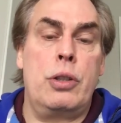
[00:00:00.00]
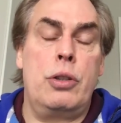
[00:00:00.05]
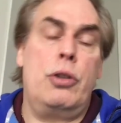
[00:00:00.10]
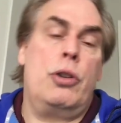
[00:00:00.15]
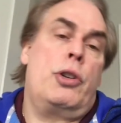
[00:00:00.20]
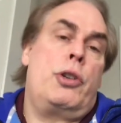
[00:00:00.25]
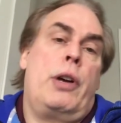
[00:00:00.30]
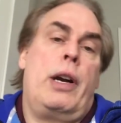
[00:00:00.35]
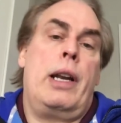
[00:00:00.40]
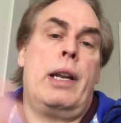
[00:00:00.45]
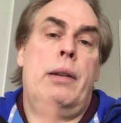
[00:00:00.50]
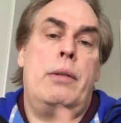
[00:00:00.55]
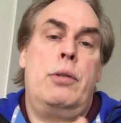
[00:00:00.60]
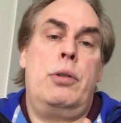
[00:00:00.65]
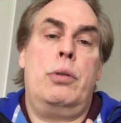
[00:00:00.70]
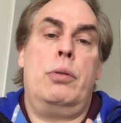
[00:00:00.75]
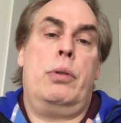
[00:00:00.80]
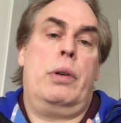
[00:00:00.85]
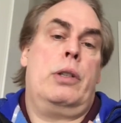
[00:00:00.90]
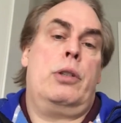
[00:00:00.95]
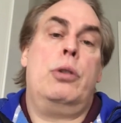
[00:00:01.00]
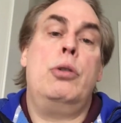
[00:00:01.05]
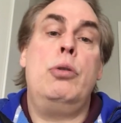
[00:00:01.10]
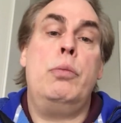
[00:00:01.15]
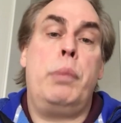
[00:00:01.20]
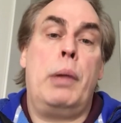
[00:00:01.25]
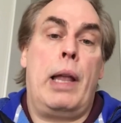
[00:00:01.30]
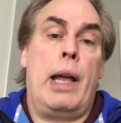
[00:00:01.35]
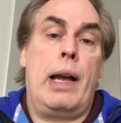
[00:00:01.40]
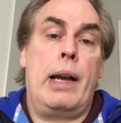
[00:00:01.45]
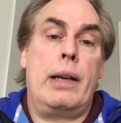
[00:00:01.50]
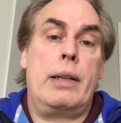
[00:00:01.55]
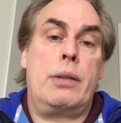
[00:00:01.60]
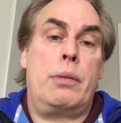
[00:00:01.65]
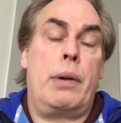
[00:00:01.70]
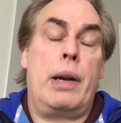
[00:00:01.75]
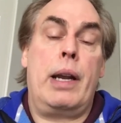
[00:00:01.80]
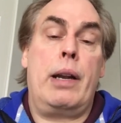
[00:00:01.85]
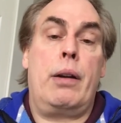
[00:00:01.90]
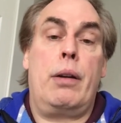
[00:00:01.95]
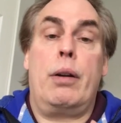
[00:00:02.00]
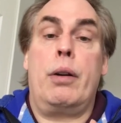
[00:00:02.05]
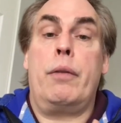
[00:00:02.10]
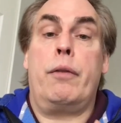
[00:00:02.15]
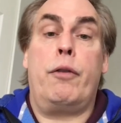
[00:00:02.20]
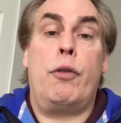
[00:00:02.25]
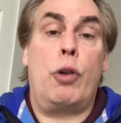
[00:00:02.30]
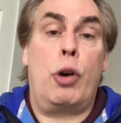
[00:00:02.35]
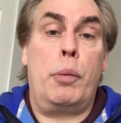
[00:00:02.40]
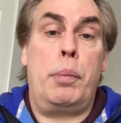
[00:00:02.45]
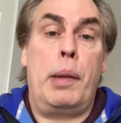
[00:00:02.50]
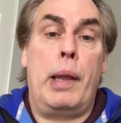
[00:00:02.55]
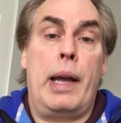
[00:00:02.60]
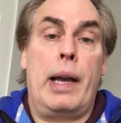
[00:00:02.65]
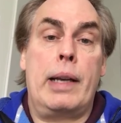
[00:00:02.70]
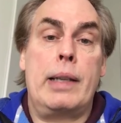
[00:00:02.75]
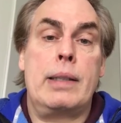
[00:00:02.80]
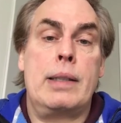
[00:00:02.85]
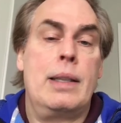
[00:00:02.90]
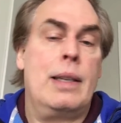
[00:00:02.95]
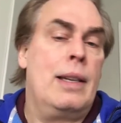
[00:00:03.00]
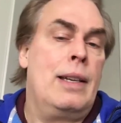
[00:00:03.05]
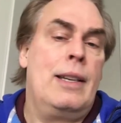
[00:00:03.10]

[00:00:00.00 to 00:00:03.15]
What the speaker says: and you're trying to do a twoplex, right, or a fourplex.